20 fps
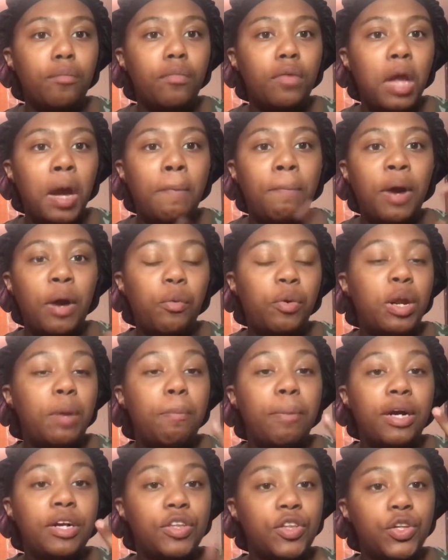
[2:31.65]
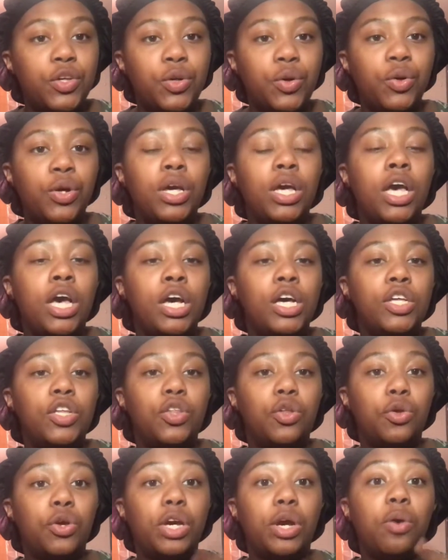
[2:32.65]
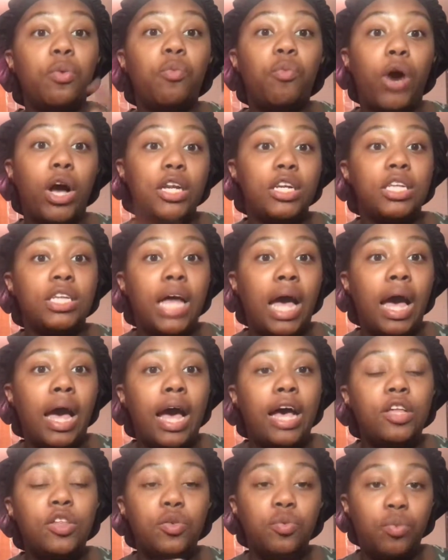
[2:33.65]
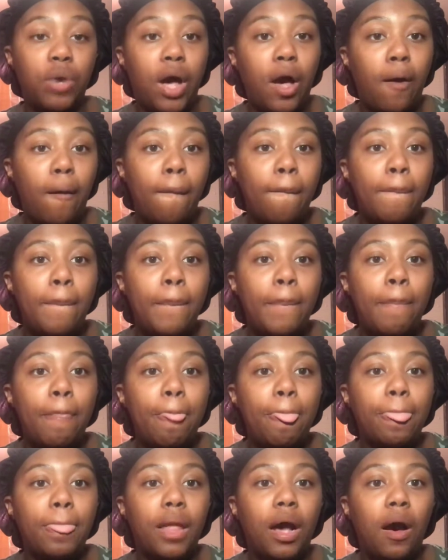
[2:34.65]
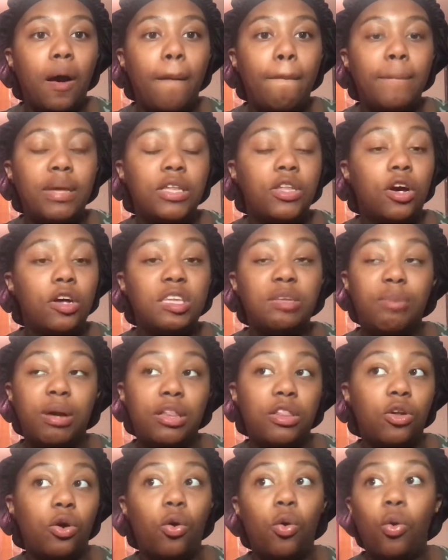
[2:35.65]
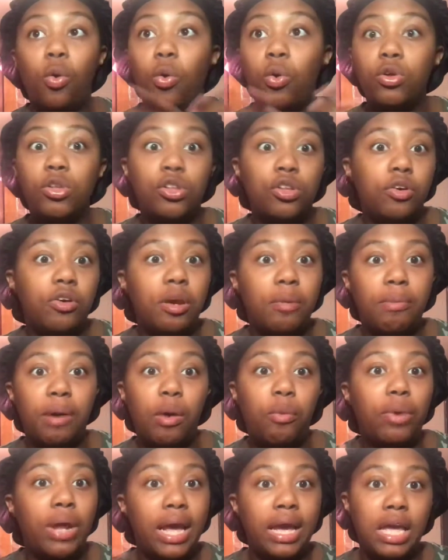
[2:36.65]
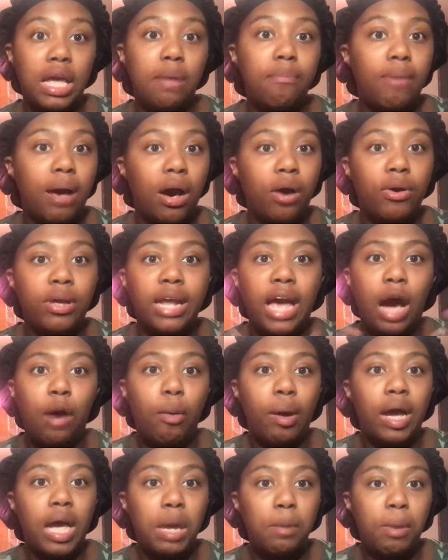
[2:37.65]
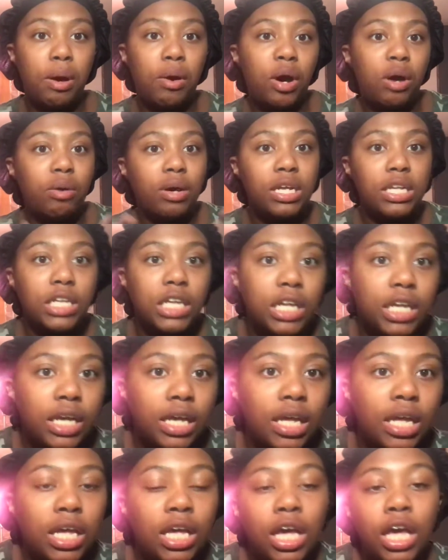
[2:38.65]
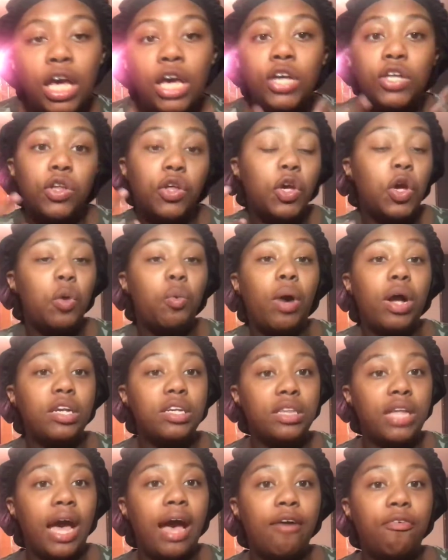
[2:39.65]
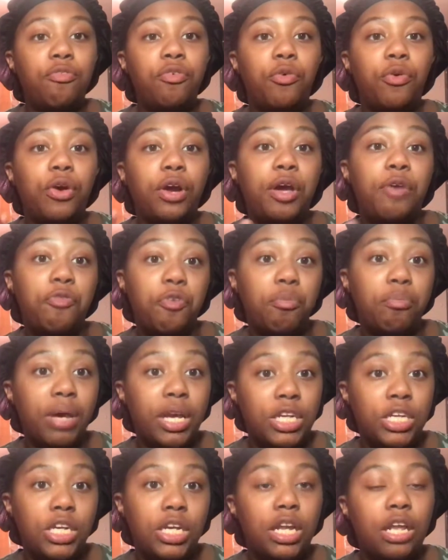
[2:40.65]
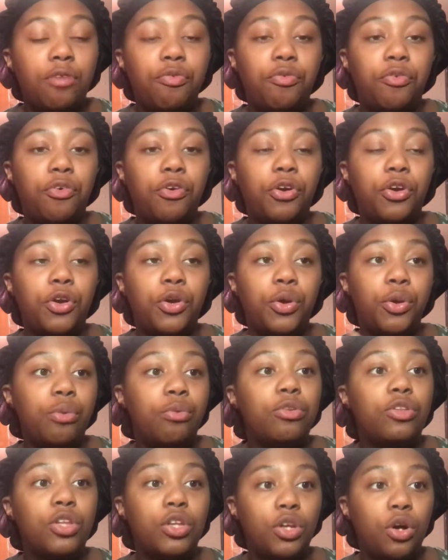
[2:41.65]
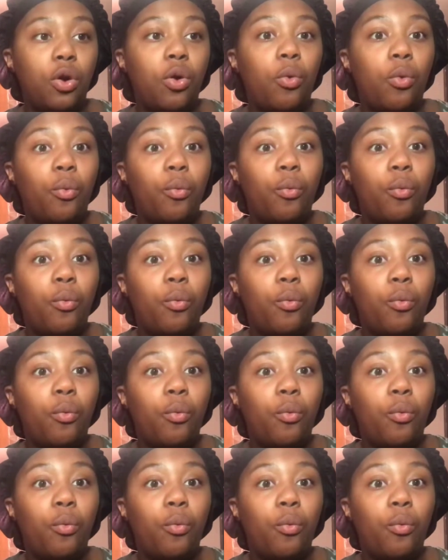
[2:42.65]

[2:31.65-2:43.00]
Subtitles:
a part 1 and part 2, so you can watch that as well. It talks about the whole story about when I came out and how I came out, how I did it. So you can watch that for information and for you to know